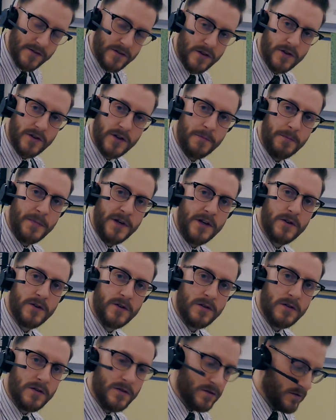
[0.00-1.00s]
are going to appear,
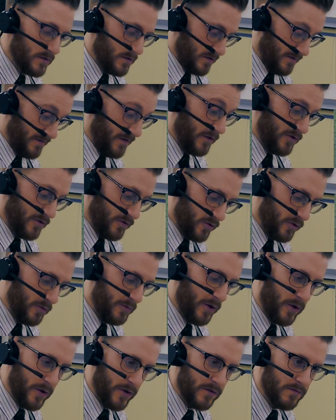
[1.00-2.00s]
the functional group,
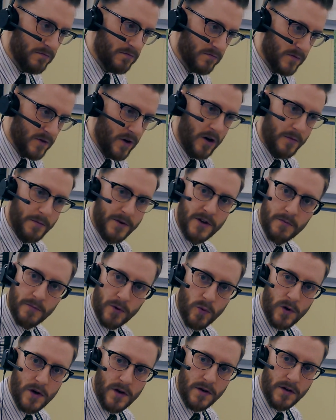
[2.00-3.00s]
on carbon number
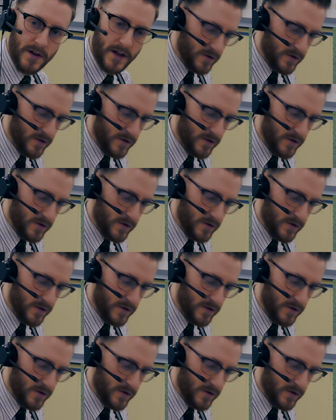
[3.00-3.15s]
1. That's